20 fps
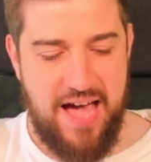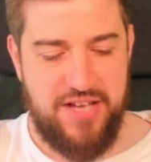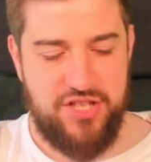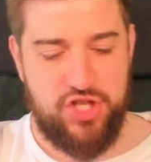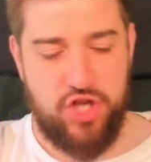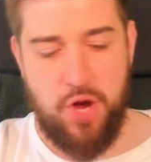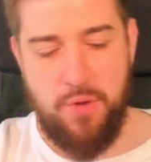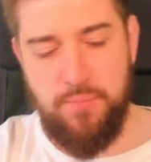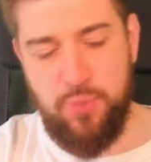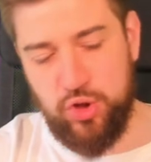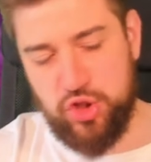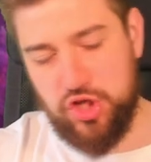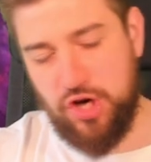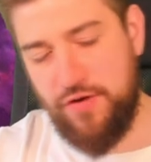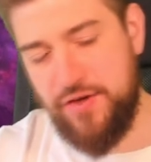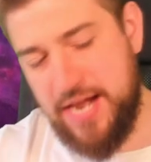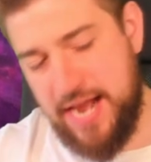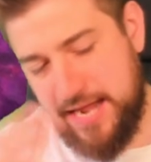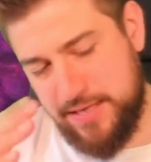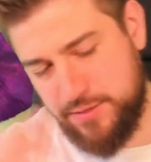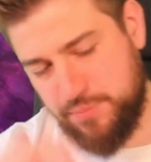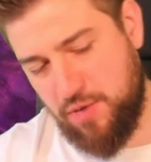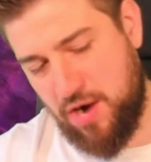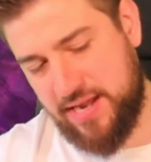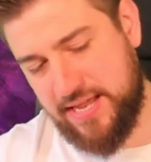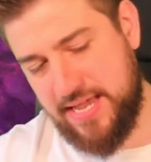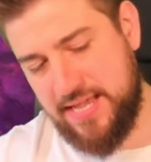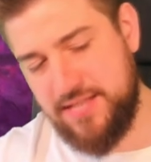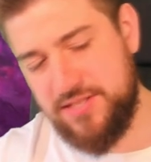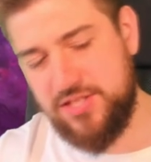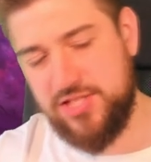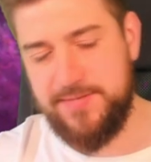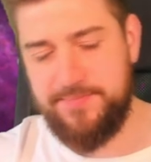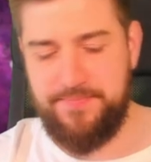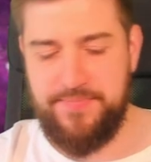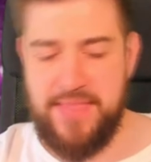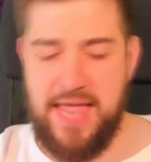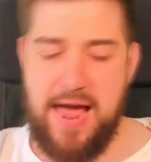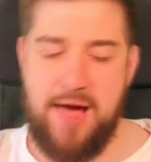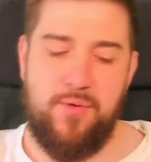So Mortarion has
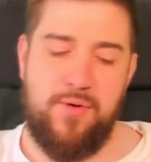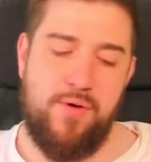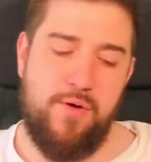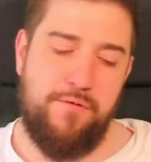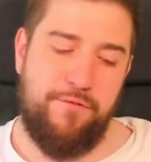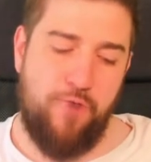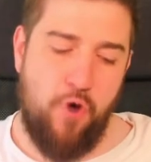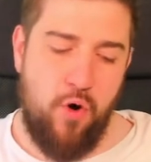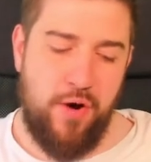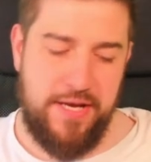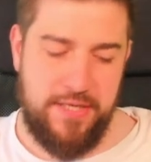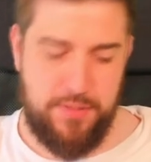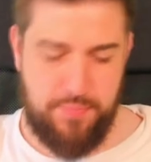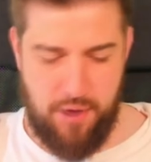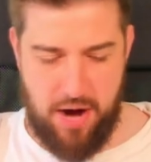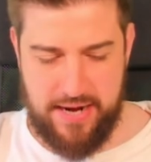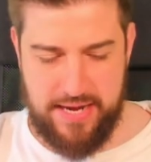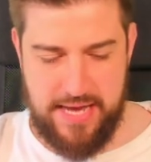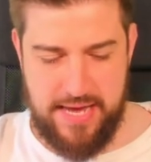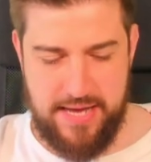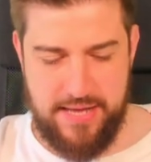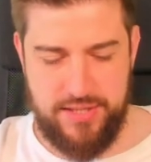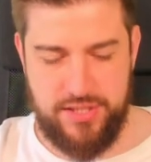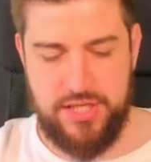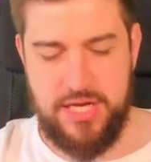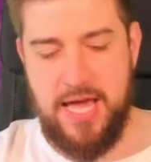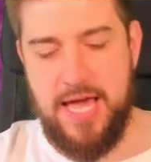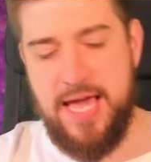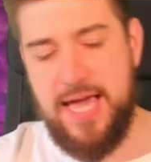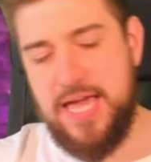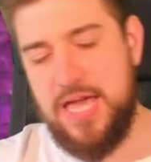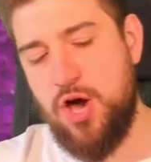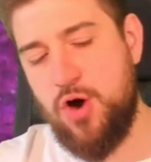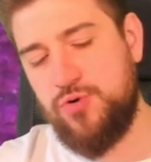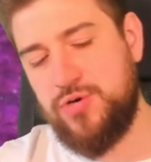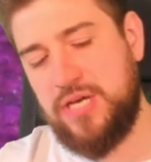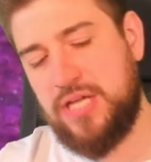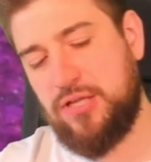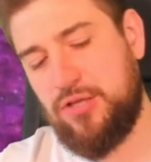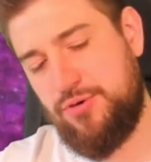brackets. Now, for his brackets, he
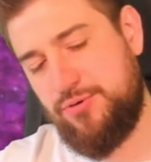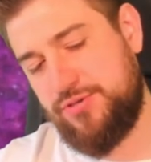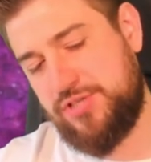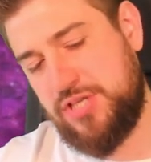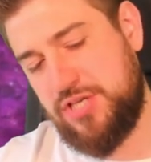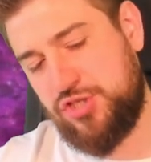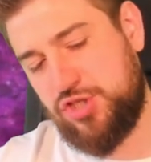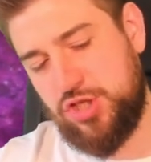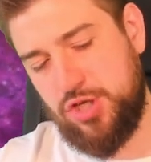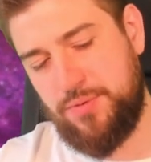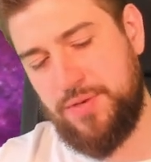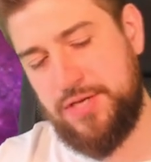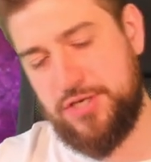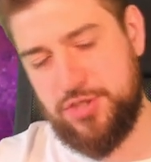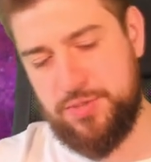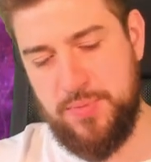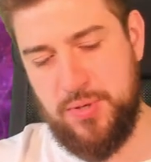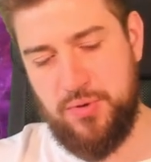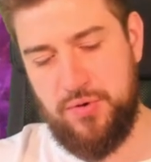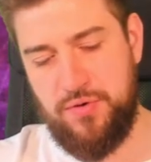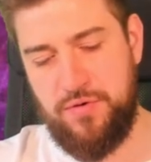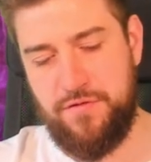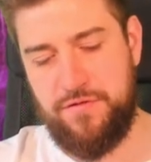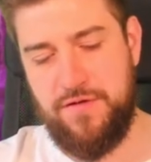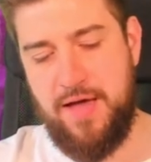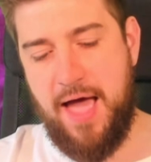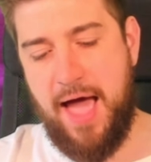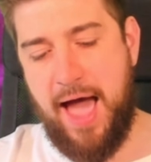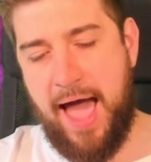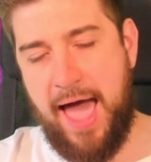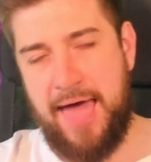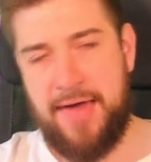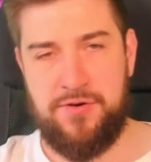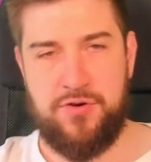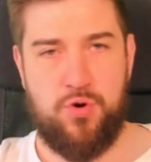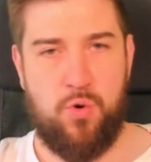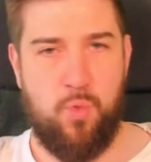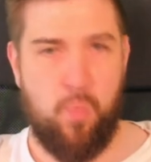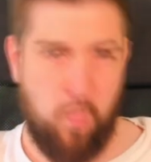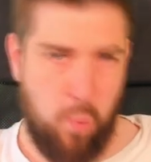only loses 2-inch move
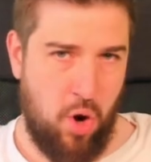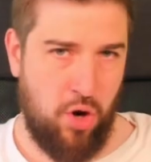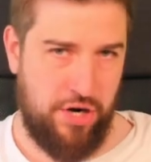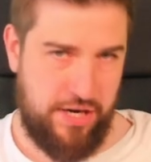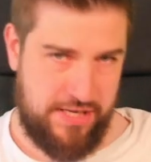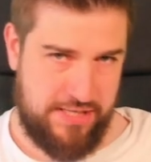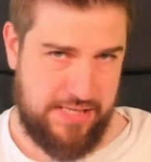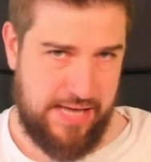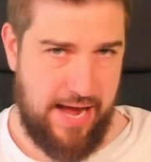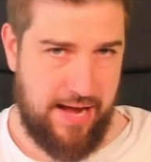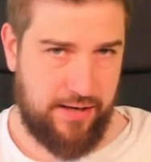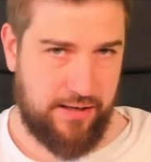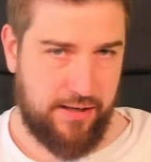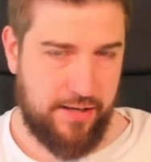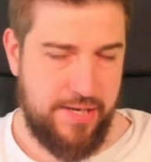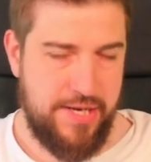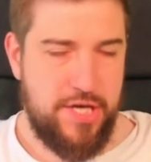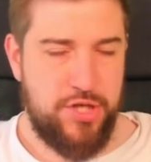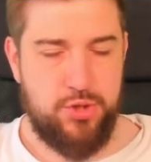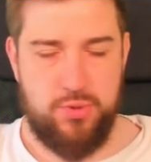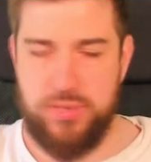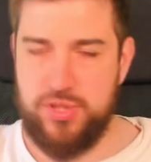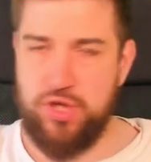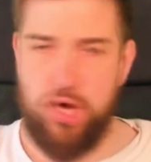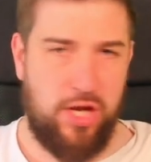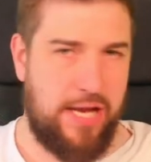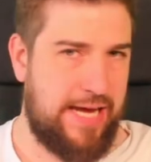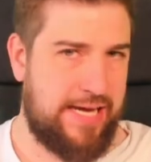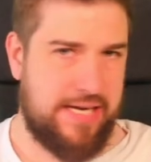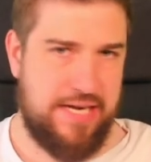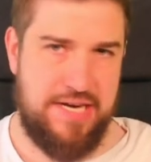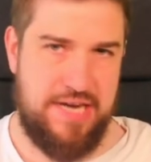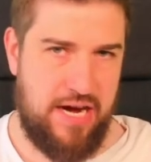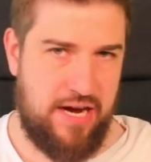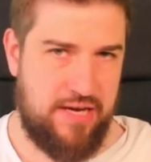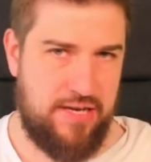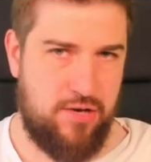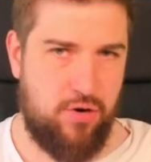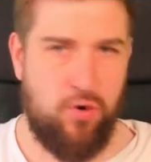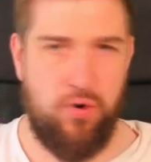and 1 attack. So he's not like a
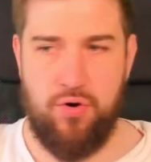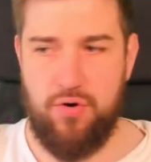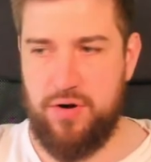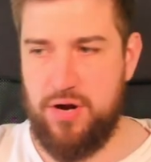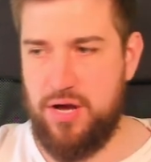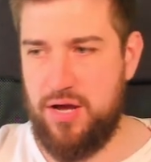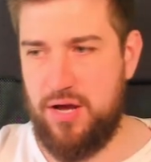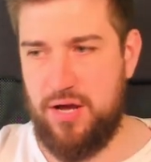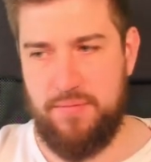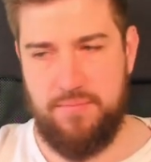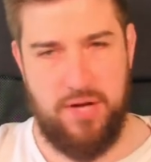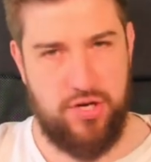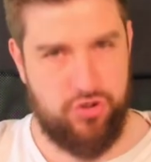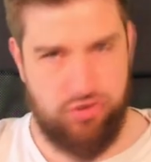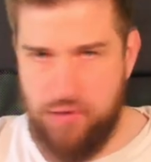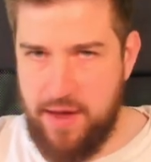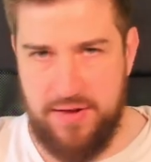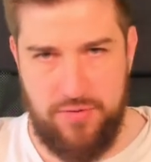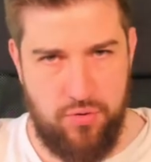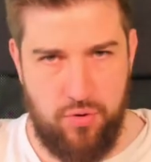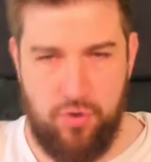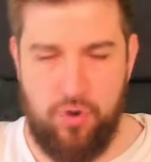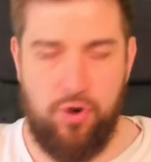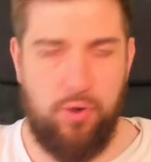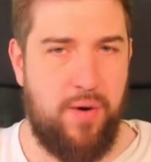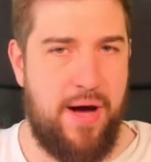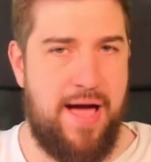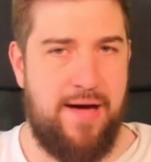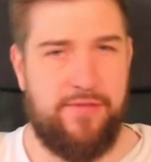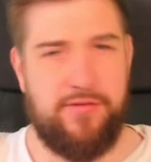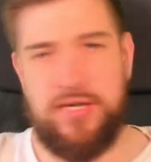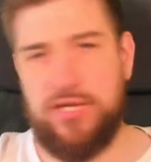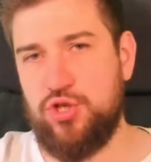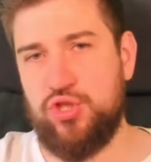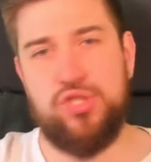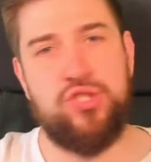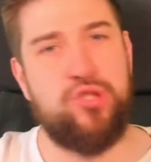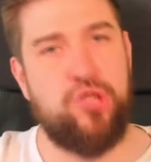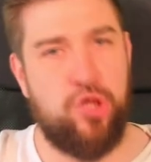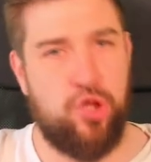knight or a dreadnought or whatever. He
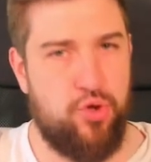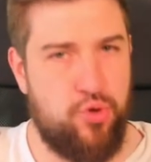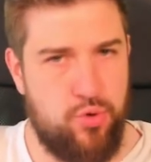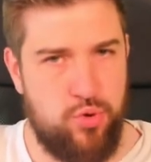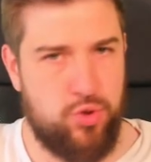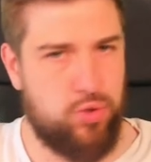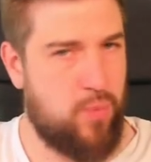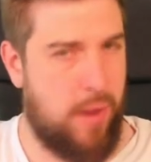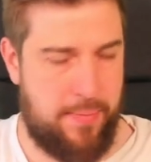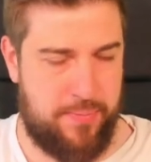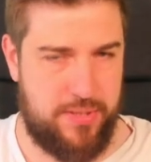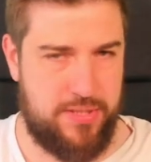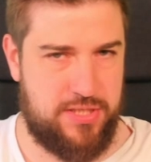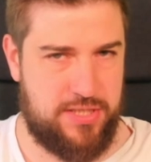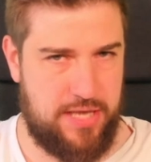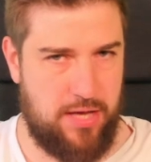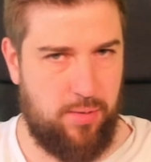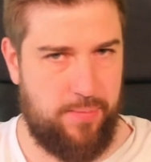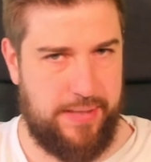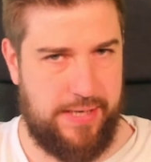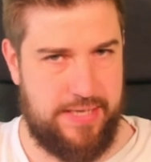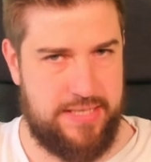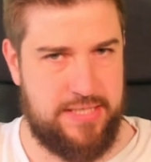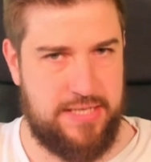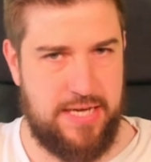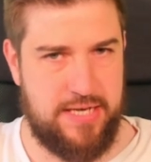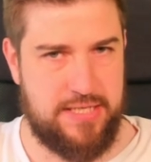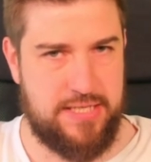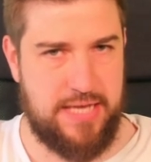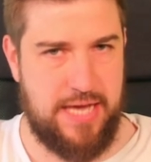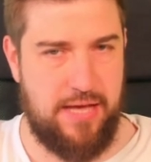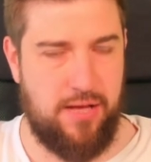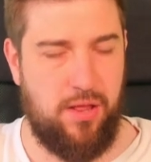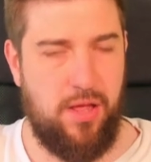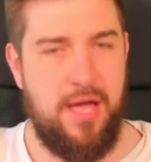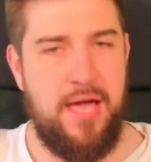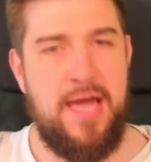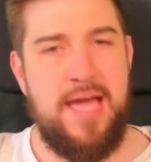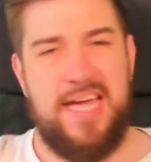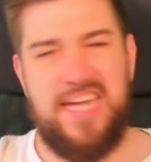doesn't lose weapon skill, ballistic
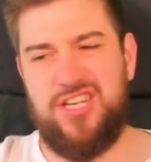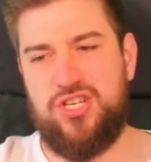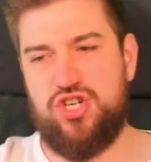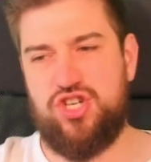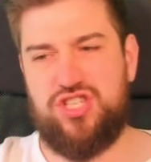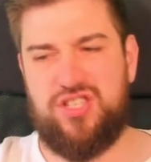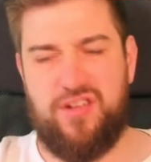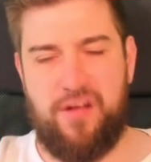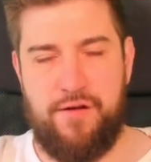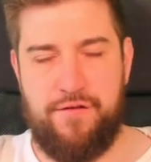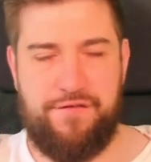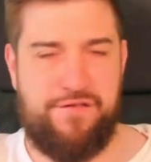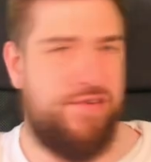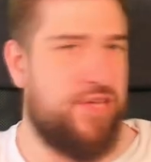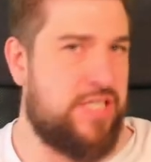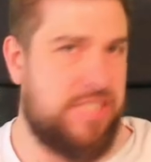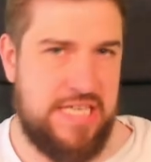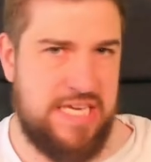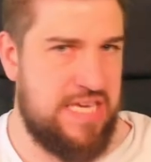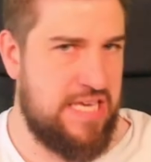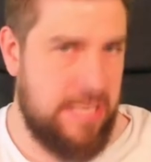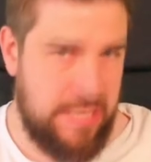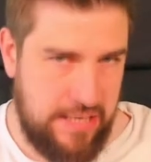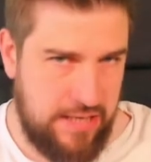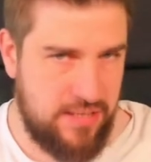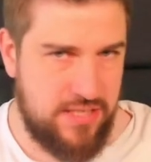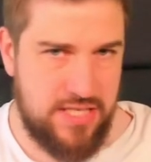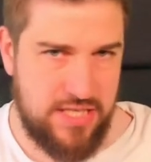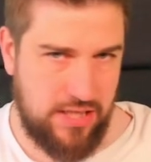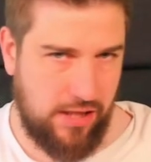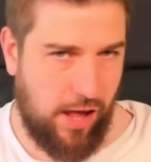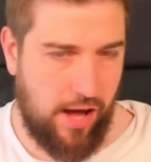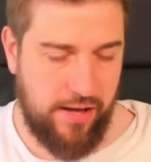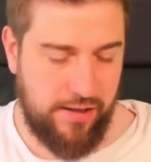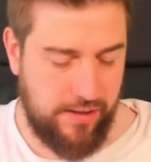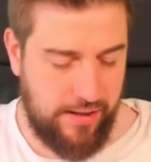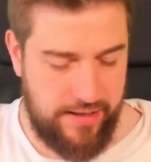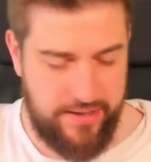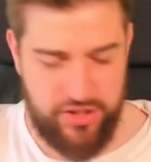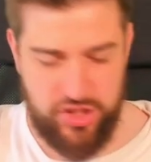skill. He just fatigues
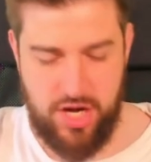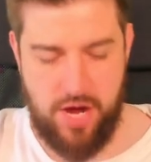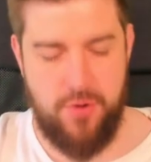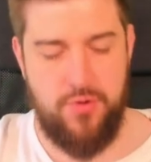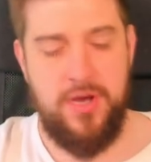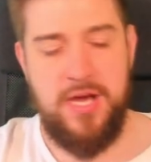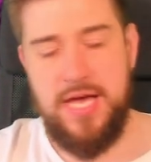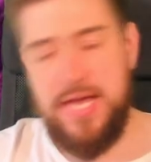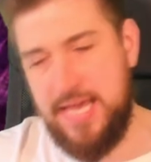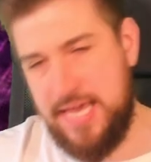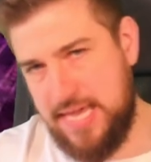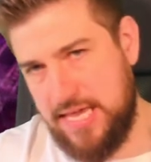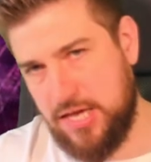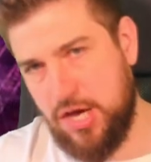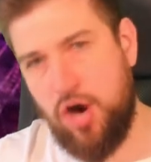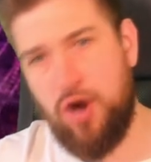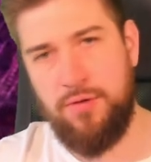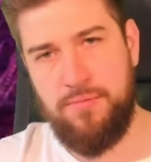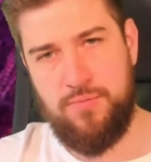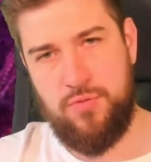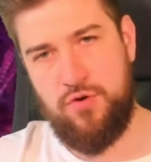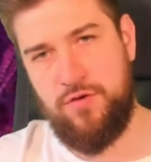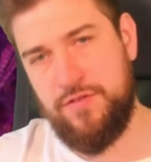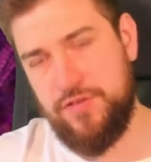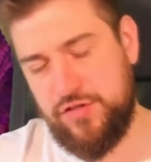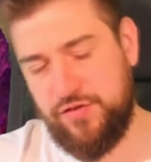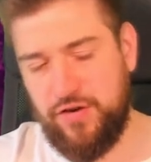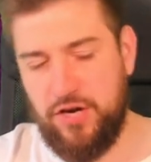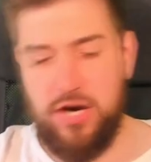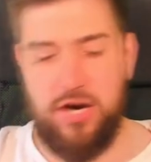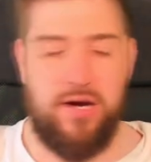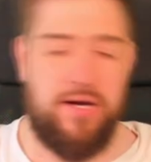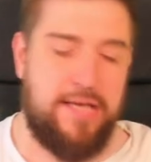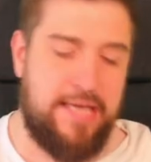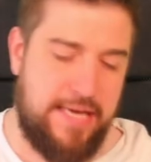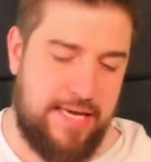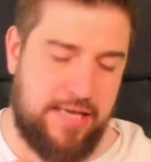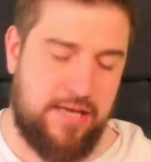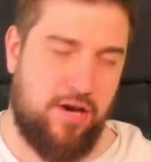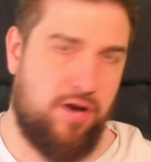slightly. So he can't move as far.
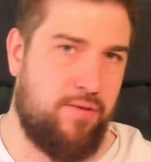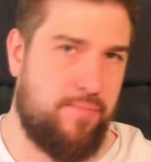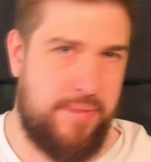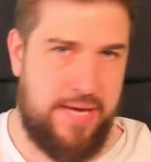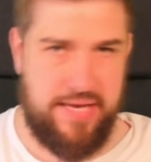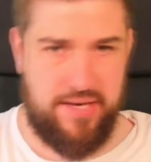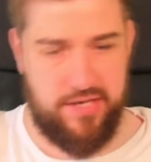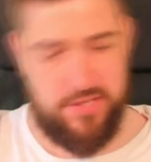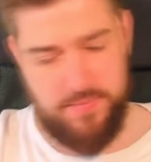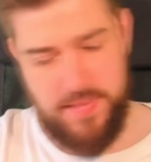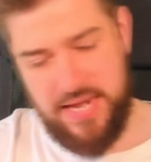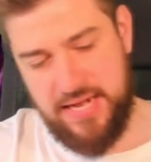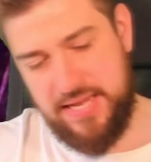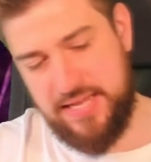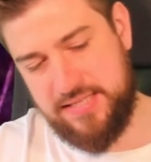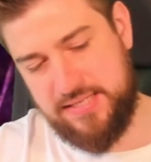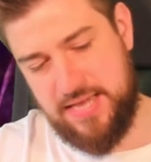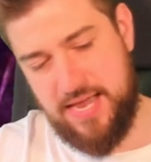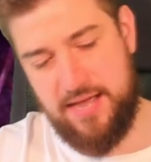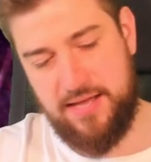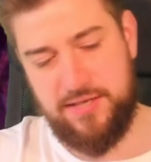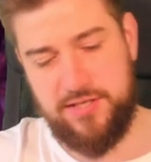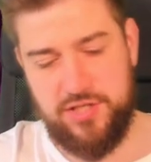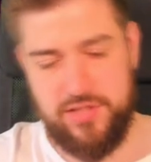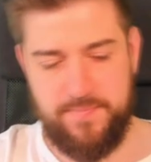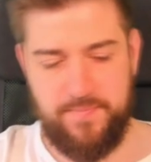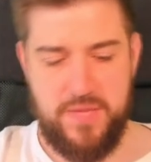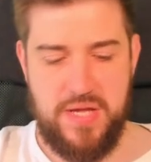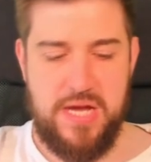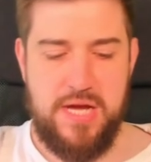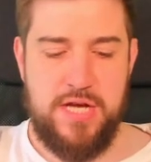He can't make as many attacks.